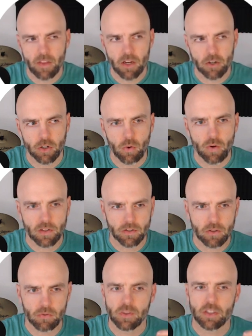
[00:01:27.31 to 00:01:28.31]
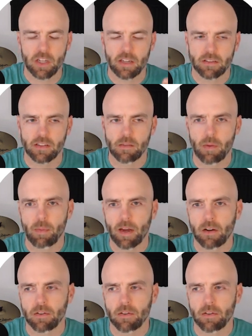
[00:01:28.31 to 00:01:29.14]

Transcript: that you're going to reach out to them about?